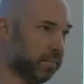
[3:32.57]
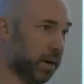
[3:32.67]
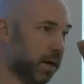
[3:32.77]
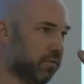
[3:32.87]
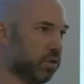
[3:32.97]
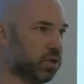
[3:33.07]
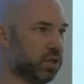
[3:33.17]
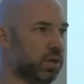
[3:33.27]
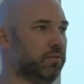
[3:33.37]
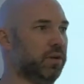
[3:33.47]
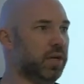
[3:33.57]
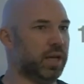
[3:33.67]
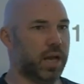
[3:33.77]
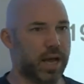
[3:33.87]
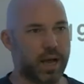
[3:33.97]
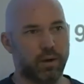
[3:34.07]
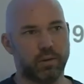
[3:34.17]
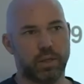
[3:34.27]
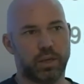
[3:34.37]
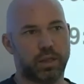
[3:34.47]
version of how
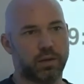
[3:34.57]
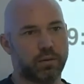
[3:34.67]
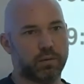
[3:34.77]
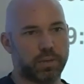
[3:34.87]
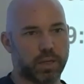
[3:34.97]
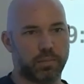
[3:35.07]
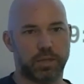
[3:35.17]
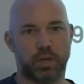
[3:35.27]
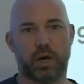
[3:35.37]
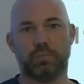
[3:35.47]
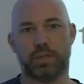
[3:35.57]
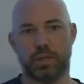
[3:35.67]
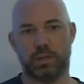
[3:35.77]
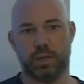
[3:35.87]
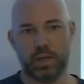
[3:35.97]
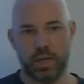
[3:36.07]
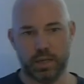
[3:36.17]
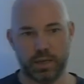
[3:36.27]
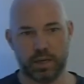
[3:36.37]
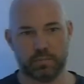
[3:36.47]
did Ethereum become adopted in
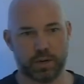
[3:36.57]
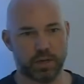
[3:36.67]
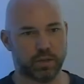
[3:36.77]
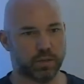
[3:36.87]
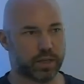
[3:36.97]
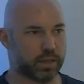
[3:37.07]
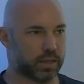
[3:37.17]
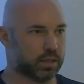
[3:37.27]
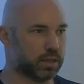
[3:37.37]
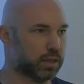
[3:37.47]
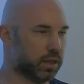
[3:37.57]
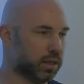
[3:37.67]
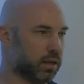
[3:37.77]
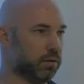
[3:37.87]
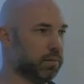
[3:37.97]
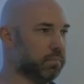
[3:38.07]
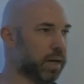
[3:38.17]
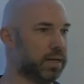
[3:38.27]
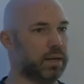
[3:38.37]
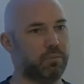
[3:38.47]
the enterprise goes like this. The Ethereum
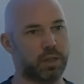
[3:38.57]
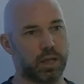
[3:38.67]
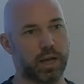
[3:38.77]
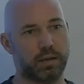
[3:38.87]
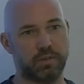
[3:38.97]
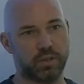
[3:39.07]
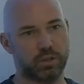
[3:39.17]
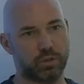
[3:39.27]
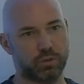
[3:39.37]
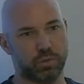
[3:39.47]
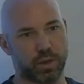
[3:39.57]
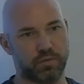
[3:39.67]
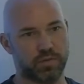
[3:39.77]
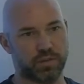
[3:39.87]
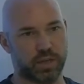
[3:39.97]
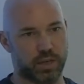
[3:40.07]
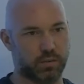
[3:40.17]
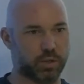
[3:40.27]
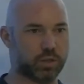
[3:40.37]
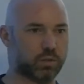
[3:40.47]
mainnet went live in June 2015,
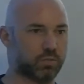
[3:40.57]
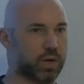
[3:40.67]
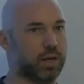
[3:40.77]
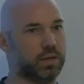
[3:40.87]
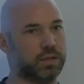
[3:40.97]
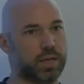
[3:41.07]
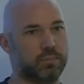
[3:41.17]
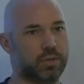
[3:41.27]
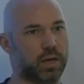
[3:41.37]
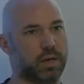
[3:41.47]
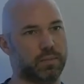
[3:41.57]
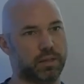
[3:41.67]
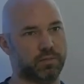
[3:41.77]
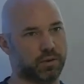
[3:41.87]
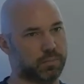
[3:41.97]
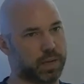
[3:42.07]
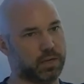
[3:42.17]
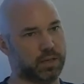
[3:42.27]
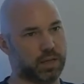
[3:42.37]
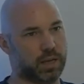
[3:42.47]
which is around the same time that the front page of
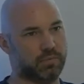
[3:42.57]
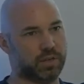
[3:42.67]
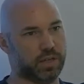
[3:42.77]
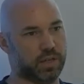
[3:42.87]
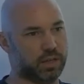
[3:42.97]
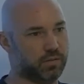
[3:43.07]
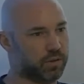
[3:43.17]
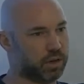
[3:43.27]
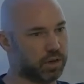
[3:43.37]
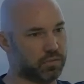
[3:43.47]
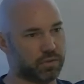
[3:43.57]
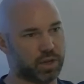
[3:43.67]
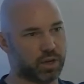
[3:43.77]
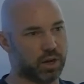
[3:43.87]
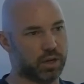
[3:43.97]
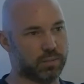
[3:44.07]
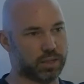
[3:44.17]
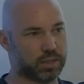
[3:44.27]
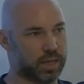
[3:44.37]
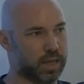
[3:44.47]
the FT and the front cover of The Economist
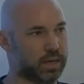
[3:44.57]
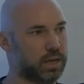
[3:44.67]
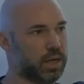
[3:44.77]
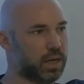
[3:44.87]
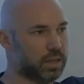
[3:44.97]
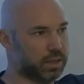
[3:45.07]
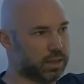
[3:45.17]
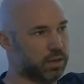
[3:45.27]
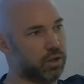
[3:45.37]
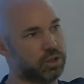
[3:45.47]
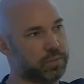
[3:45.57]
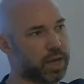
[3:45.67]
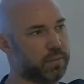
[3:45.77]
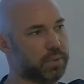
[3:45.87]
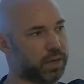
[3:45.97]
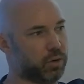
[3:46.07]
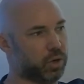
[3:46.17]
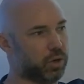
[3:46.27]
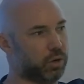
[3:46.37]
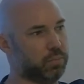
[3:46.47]
said the technology behind Bitcoin
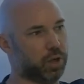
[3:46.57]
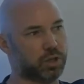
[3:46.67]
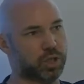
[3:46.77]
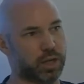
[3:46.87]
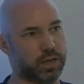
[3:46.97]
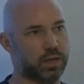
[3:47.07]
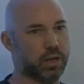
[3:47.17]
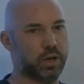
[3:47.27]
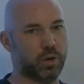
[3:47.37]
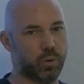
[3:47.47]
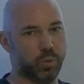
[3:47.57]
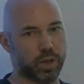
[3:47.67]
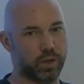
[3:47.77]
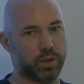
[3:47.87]
called blockchain will